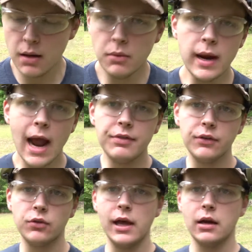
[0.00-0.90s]
We had
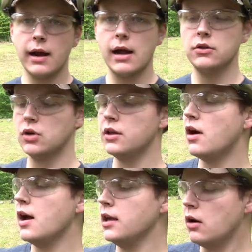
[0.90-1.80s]
this laying around, so I
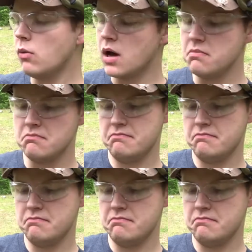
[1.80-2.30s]
thought, you know what?